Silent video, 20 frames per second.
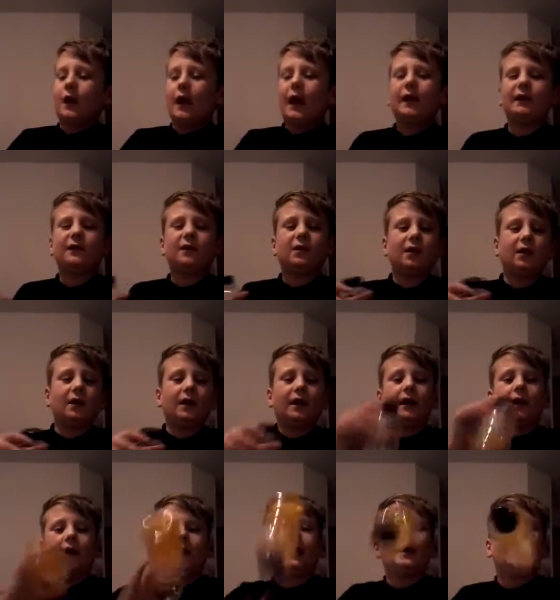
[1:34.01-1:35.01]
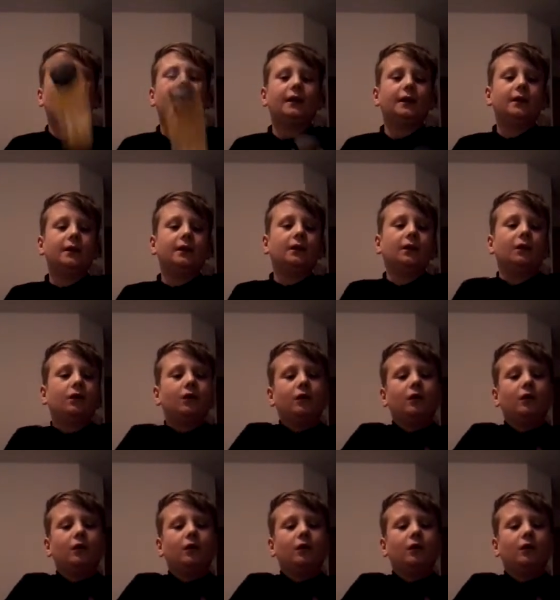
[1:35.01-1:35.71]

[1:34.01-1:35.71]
As today, guys,